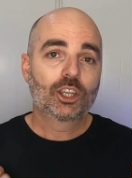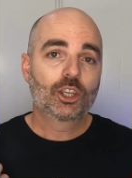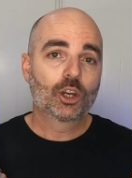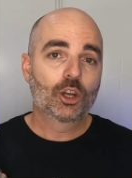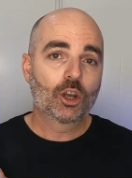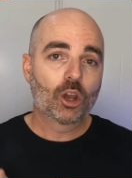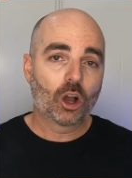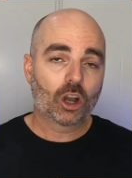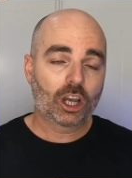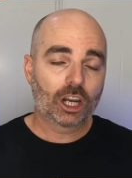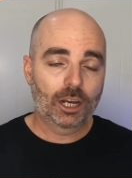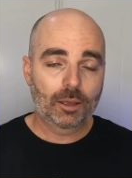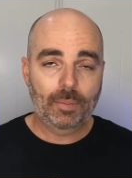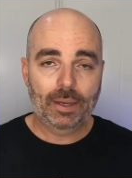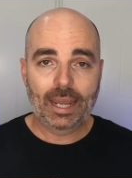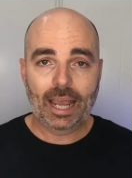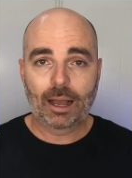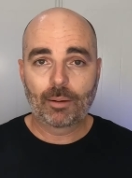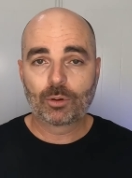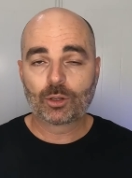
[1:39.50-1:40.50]
You're not going to
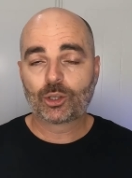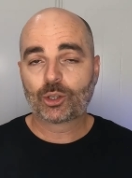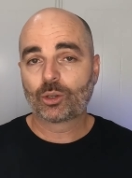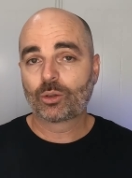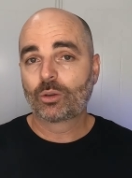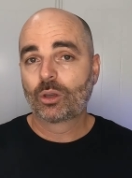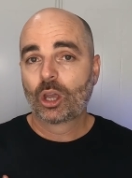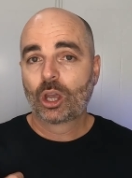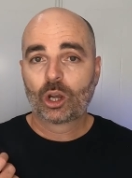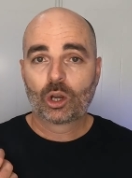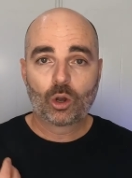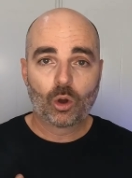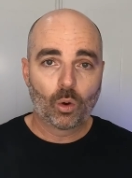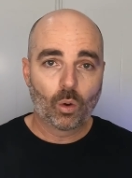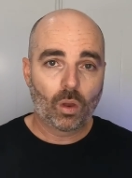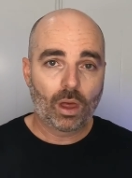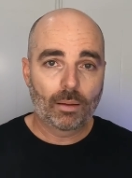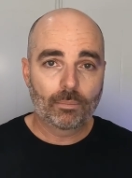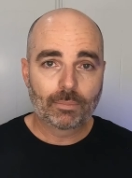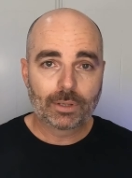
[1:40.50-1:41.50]
be able to
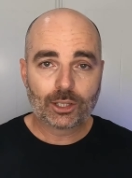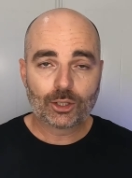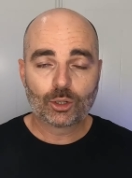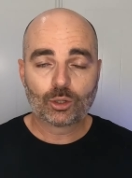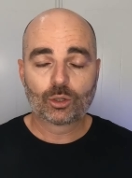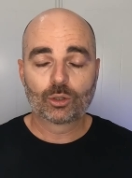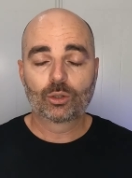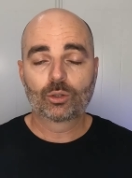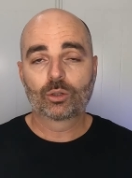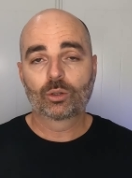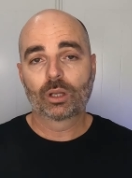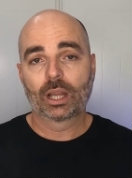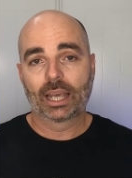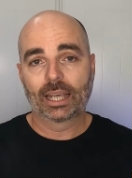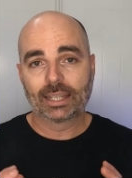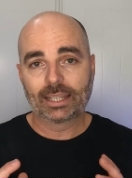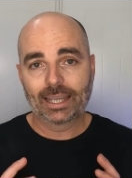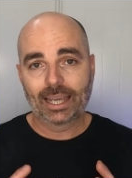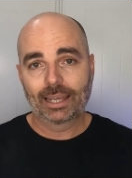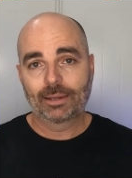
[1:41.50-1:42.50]
call up Mr. Google
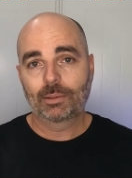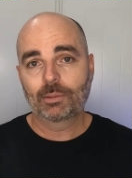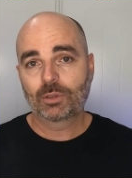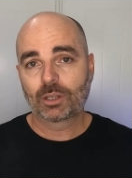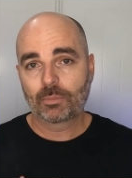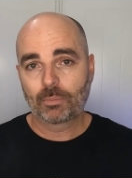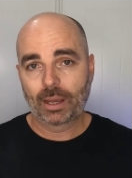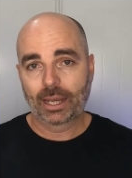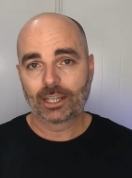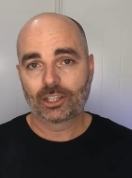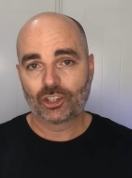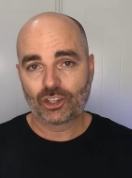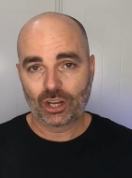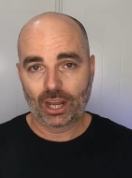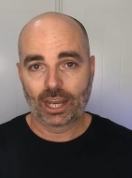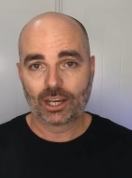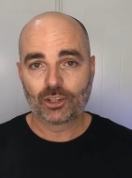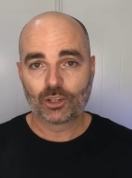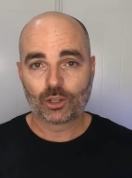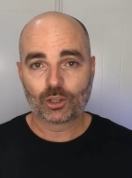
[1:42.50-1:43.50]
and get him to make
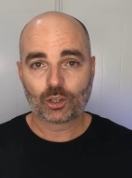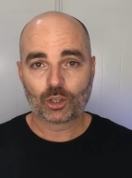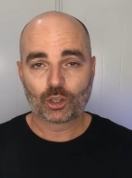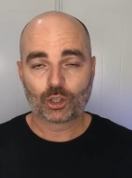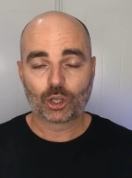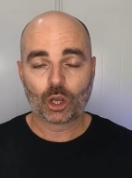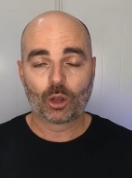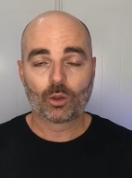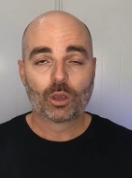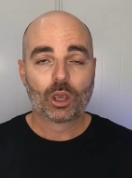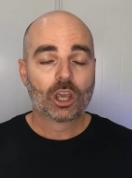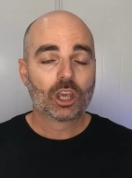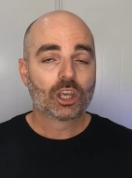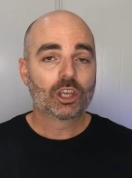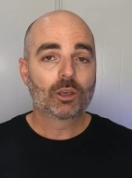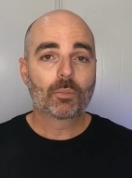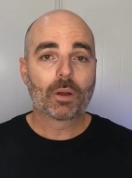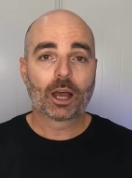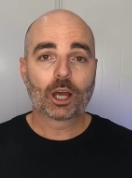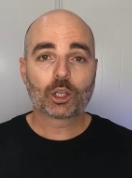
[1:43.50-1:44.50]
changes. So
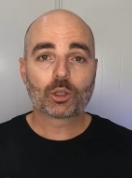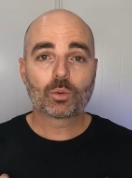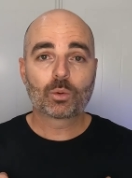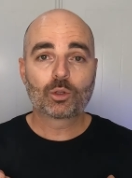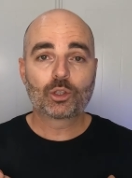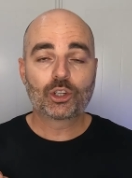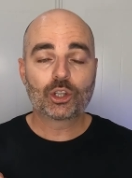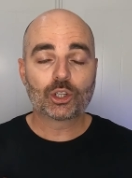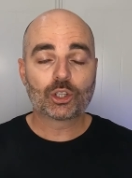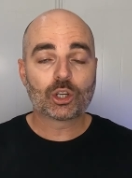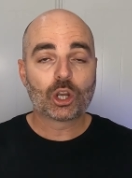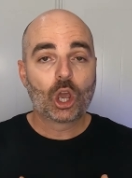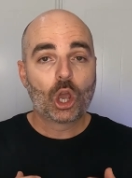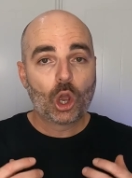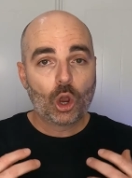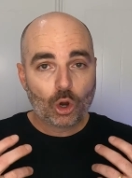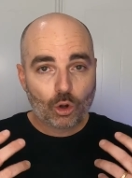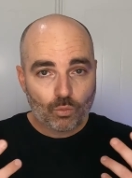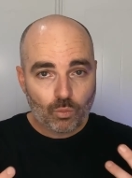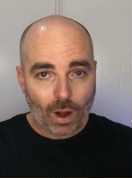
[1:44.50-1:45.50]
you might as well just
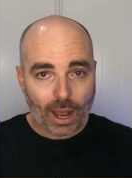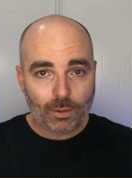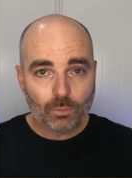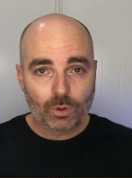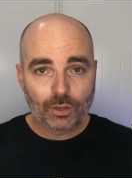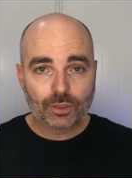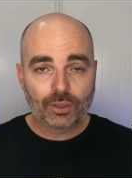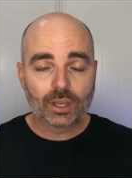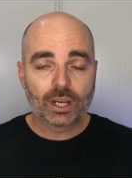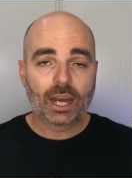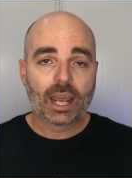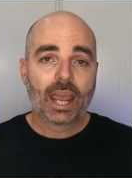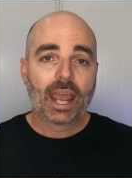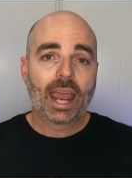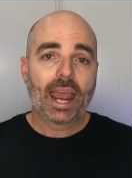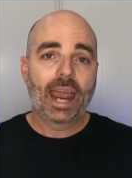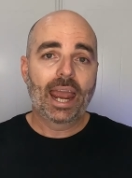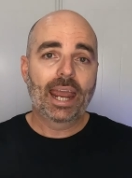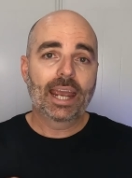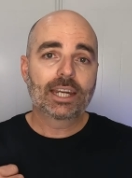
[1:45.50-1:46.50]
run with it.
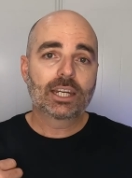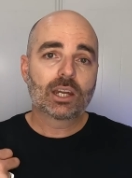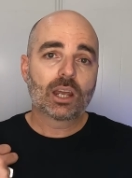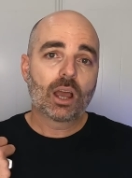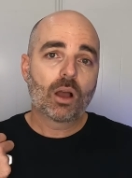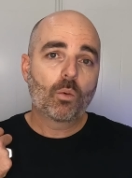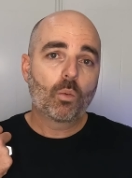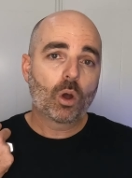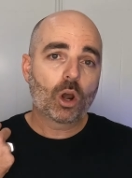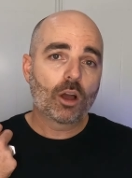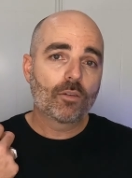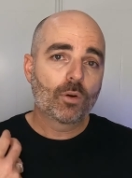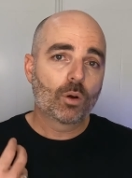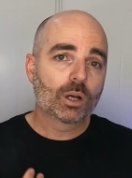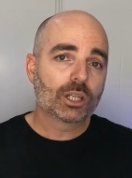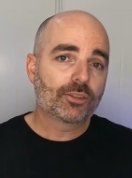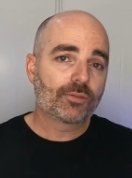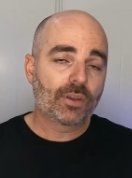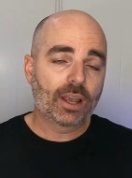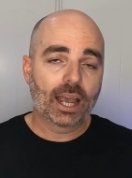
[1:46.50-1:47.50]
And what I've
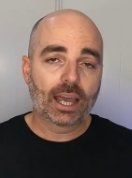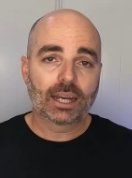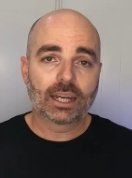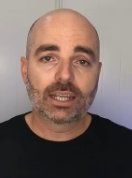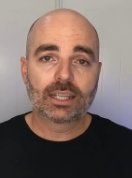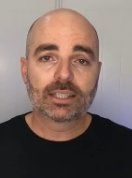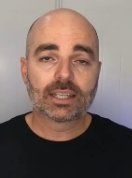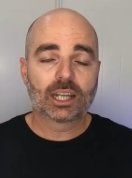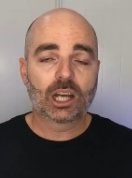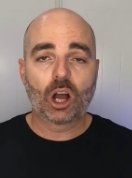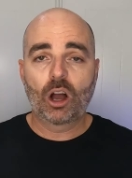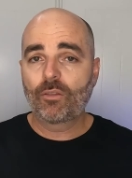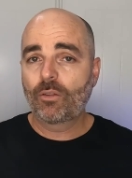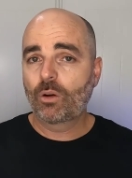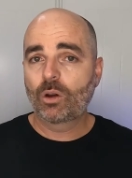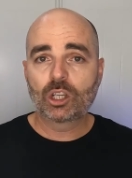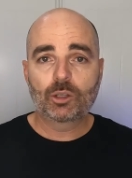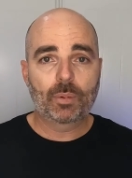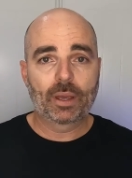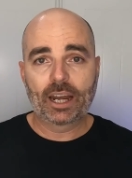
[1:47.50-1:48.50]
always found is that I've
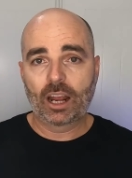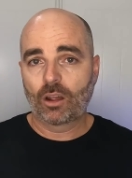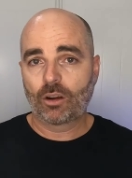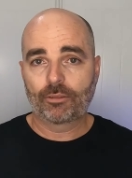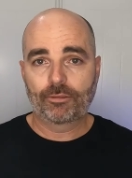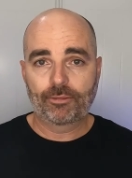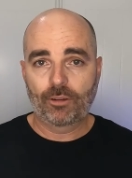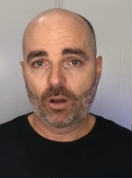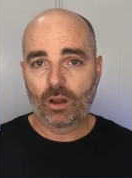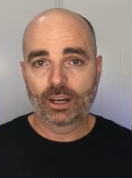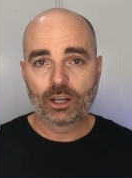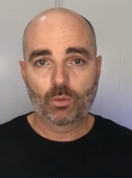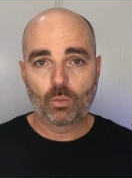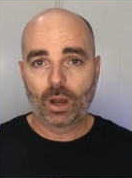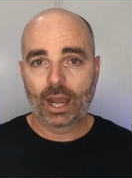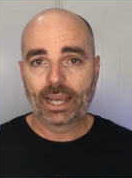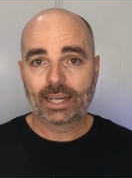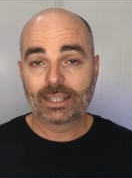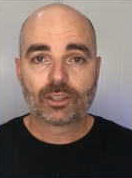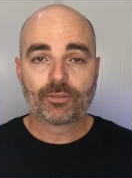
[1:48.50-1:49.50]
always been able to find a
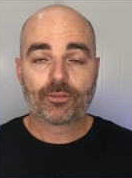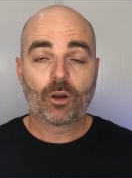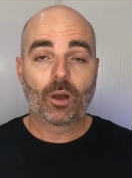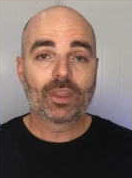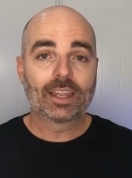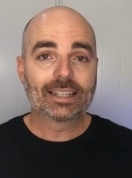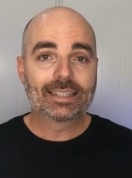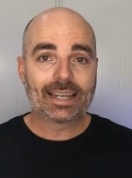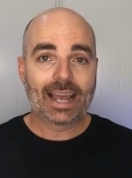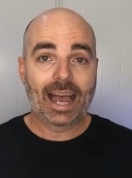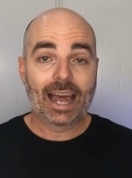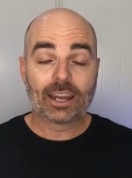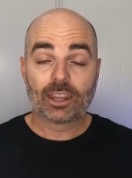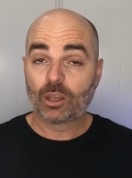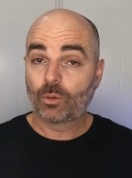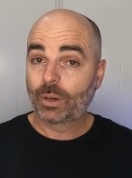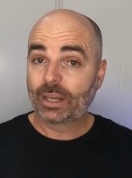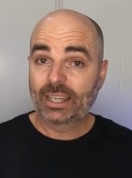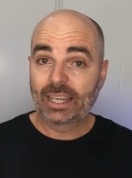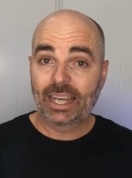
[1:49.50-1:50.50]
way to find the data
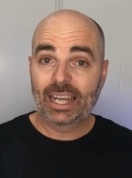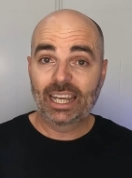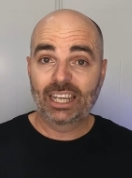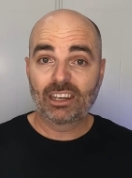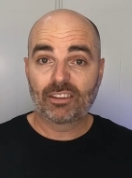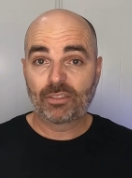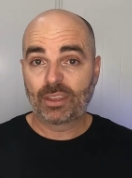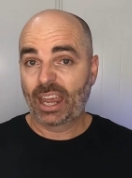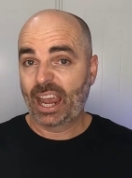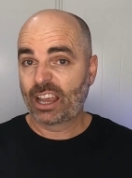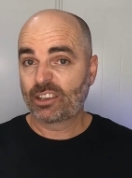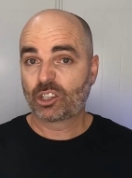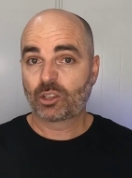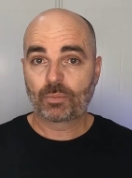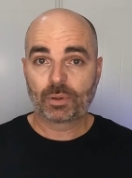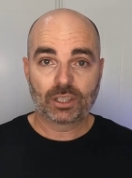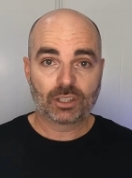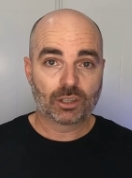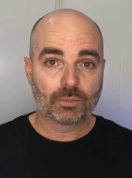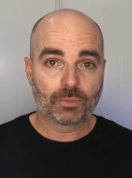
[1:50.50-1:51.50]
that we need if there has to
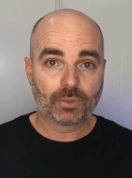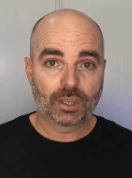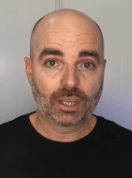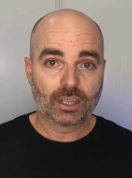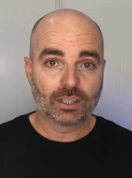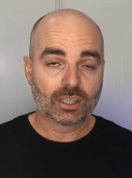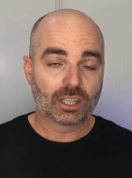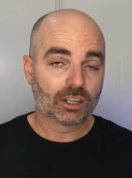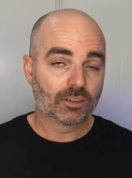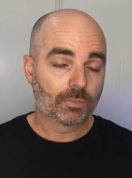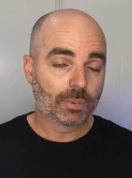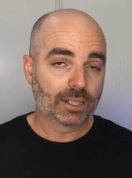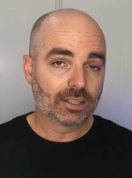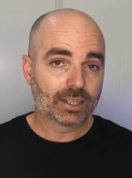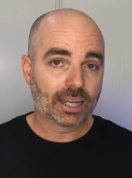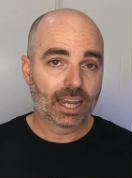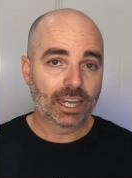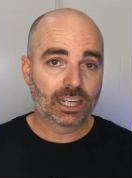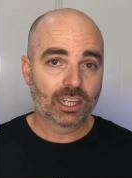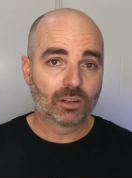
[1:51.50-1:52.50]
be some things that have been
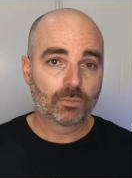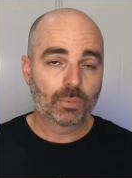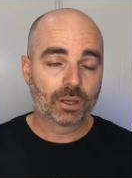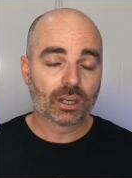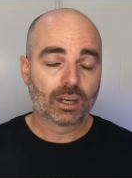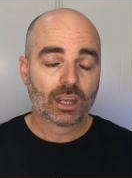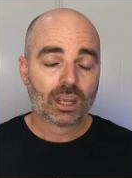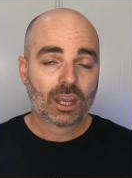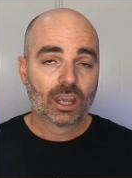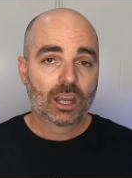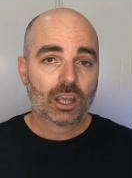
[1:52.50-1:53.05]
taken, but